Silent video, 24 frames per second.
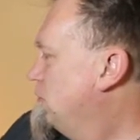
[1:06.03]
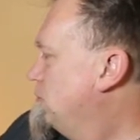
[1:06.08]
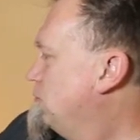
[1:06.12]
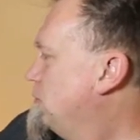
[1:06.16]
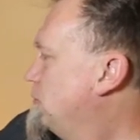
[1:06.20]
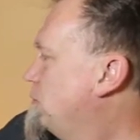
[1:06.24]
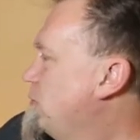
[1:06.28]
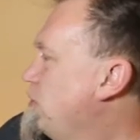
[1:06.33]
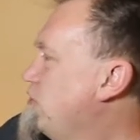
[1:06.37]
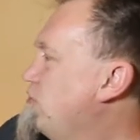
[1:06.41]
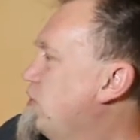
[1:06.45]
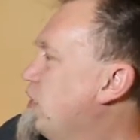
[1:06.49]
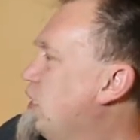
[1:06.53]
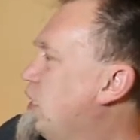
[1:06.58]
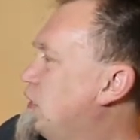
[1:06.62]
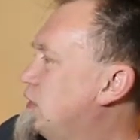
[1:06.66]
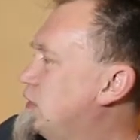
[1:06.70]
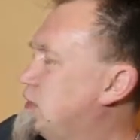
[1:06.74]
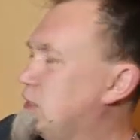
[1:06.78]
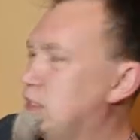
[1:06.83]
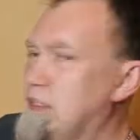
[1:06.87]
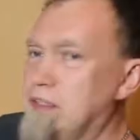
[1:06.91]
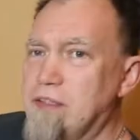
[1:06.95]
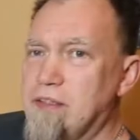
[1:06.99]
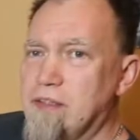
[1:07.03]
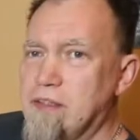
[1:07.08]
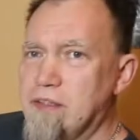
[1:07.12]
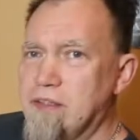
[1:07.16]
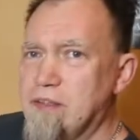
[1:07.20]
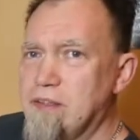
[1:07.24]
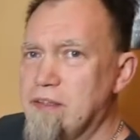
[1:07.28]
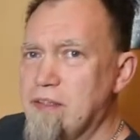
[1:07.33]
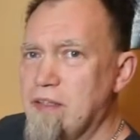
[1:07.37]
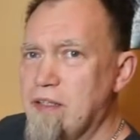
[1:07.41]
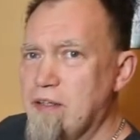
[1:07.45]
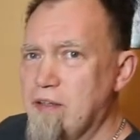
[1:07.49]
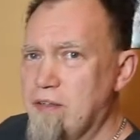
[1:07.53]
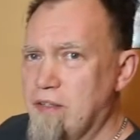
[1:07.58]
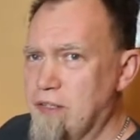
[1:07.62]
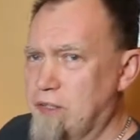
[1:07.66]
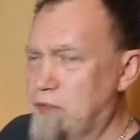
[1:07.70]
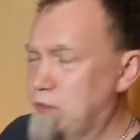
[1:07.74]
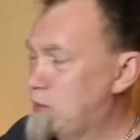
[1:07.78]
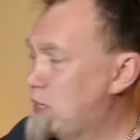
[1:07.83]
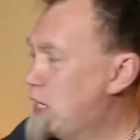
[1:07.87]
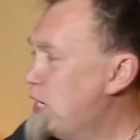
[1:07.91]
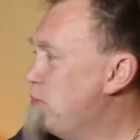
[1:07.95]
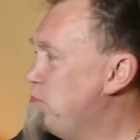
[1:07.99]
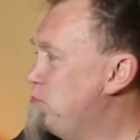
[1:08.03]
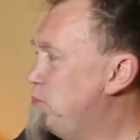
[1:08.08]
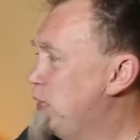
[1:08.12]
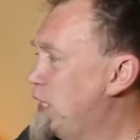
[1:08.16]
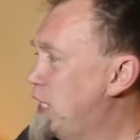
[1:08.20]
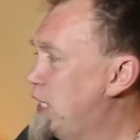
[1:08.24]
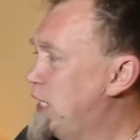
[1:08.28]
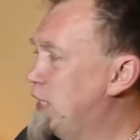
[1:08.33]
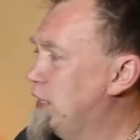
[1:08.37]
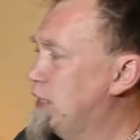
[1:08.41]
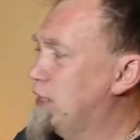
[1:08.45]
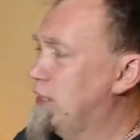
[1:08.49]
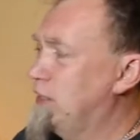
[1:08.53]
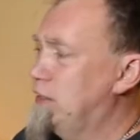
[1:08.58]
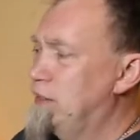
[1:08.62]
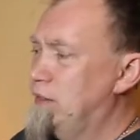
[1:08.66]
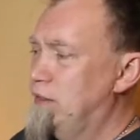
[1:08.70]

We've got the grab bag.